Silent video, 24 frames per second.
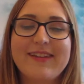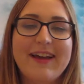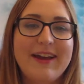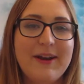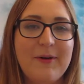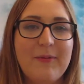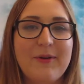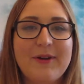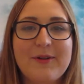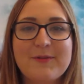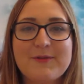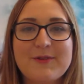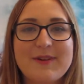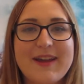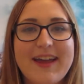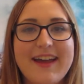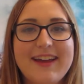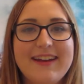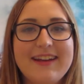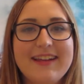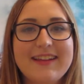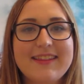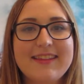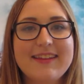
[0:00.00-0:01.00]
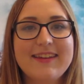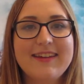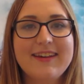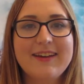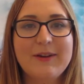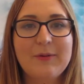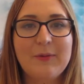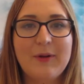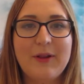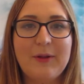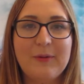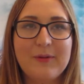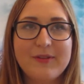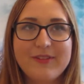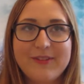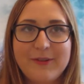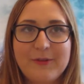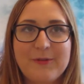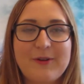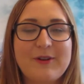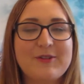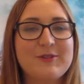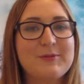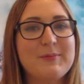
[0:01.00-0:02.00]
I didn't want to forget anything while it was still
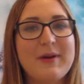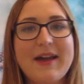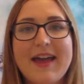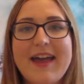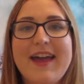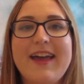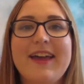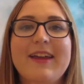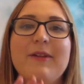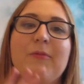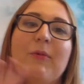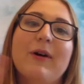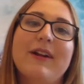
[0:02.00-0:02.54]
fresh in my head,